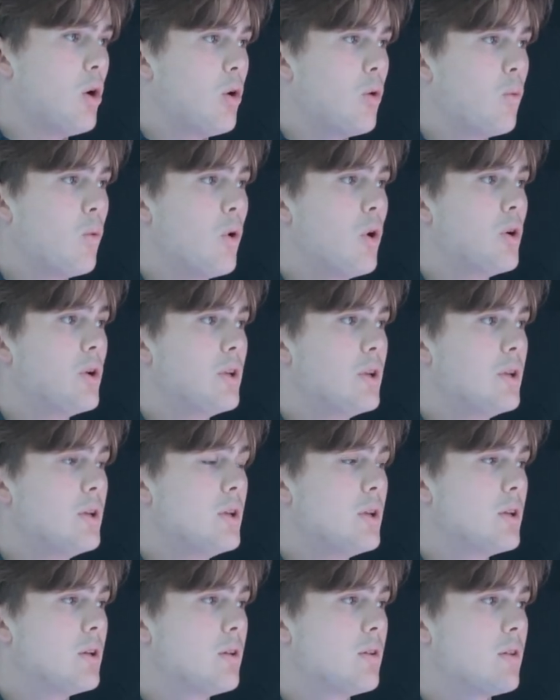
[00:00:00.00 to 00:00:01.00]
worded
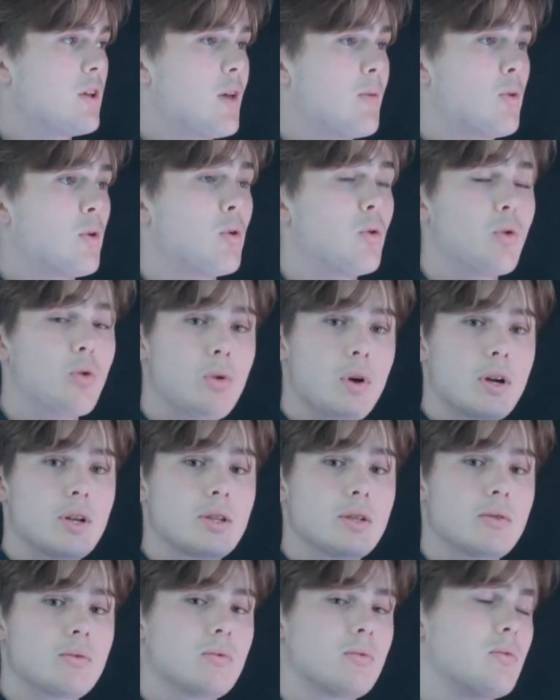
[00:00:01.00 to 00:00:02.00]
chemical
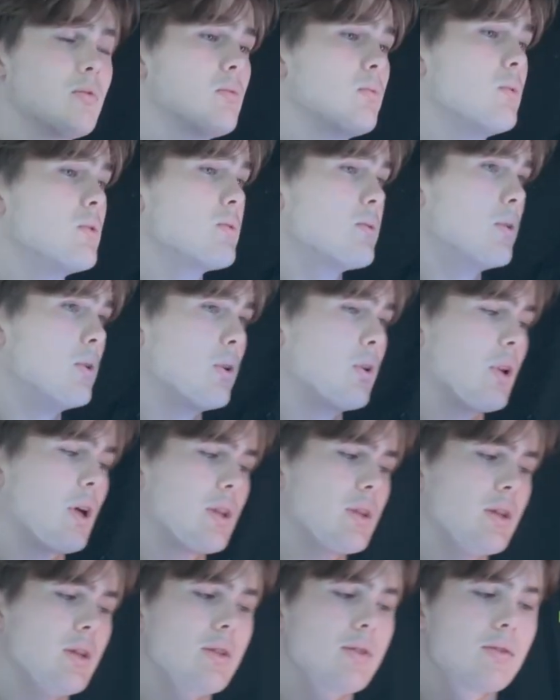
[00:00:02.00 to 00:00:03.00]
equation, which would look
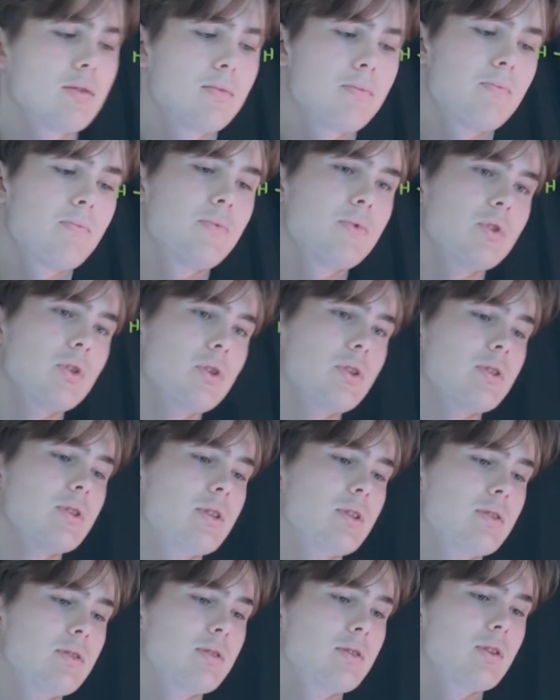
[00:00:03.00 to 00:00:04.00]
like this. So this
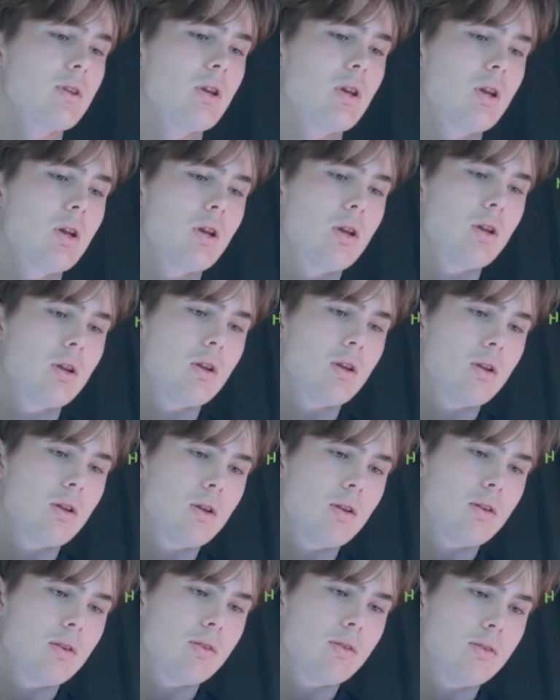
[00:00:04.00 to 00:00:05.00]
is
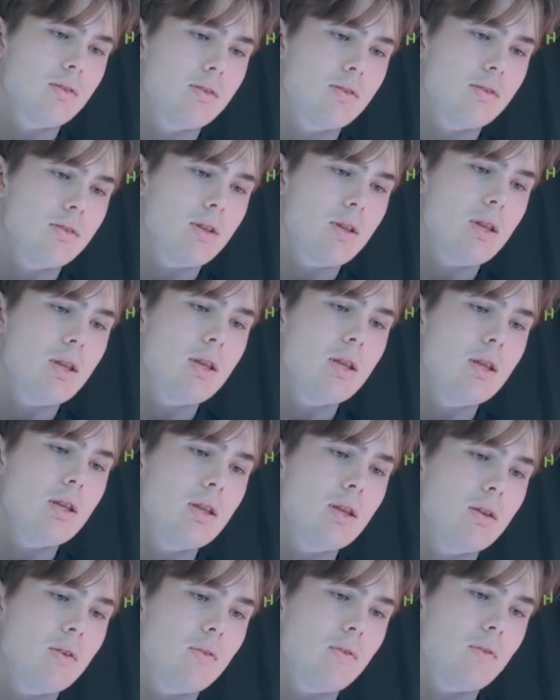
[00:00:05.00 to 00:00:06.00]
CH4